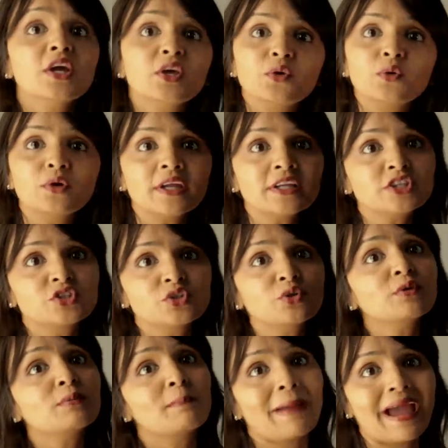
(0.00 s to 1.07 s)
You can
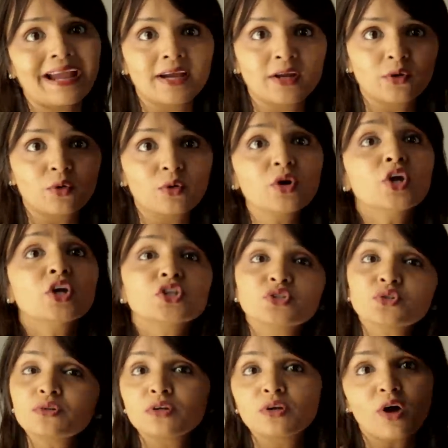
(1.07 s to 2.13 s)
shoot macro,
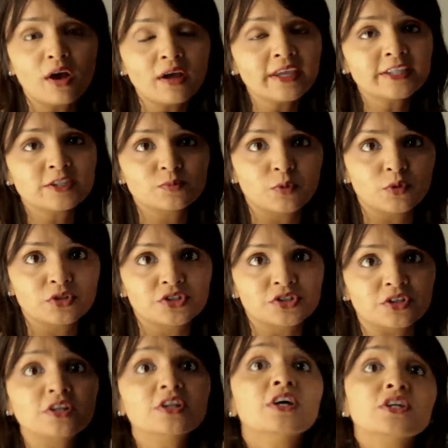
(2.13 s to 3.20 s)
shoot long
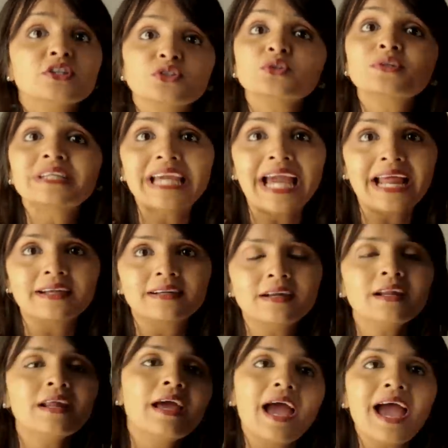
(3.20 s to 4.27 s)
exposure, shoot candid,
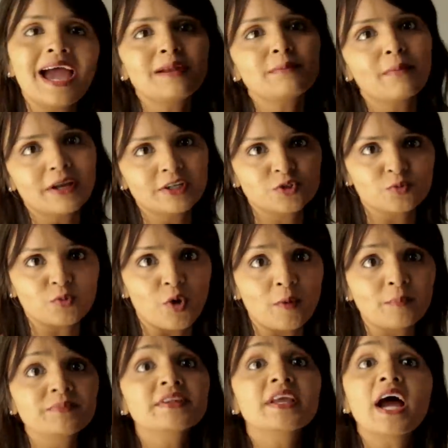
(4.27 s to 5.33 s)
and much more.
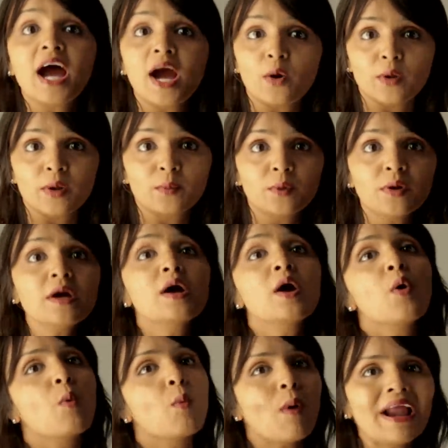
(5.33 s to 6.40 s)
However,
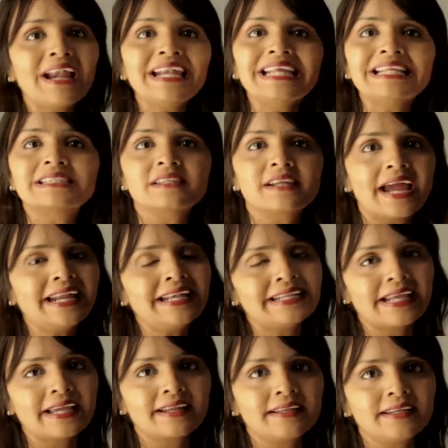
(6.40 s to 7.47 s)
one needs right
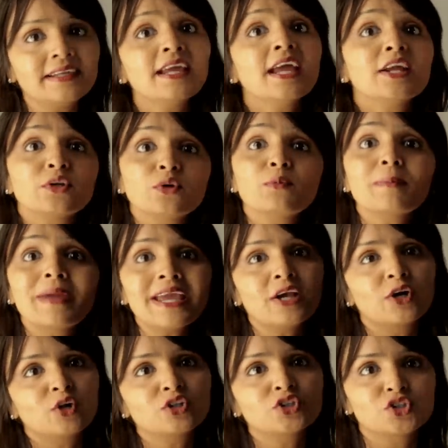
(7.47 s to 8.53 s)
technique to make
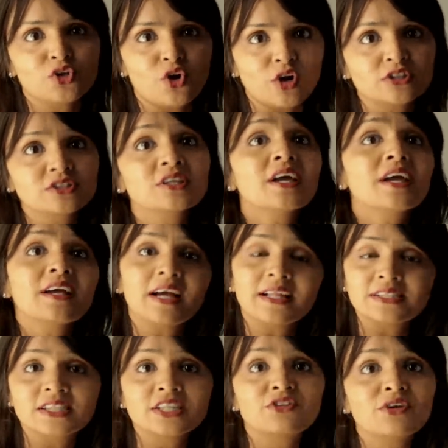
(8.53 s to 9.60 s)
good shots
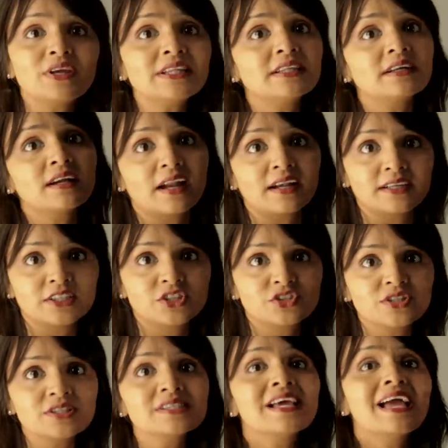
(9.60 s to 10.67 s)
considering the
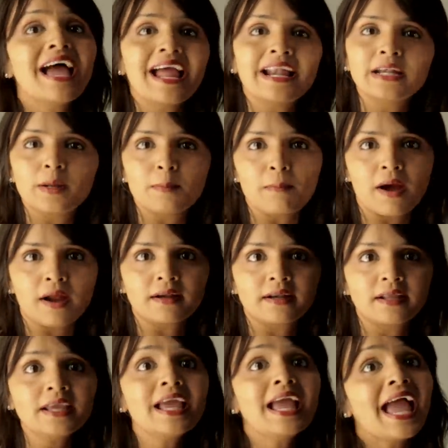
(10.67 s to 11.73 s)
conditions and
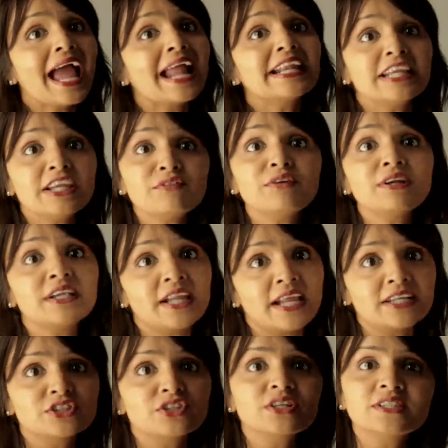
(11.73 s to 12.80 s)
demanding and even
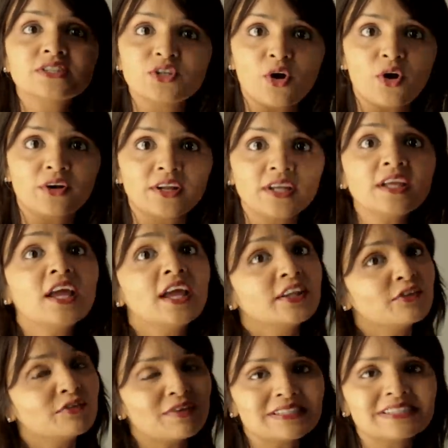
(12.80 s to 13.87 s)
dangerous during the
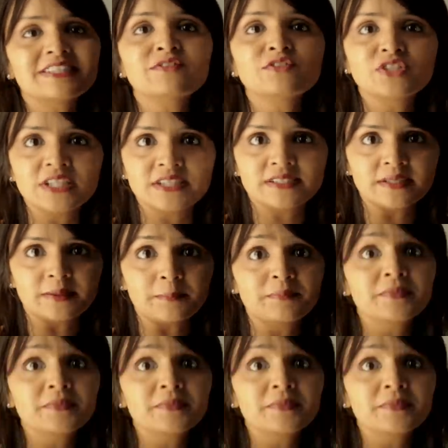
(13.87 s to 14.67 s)
festive season.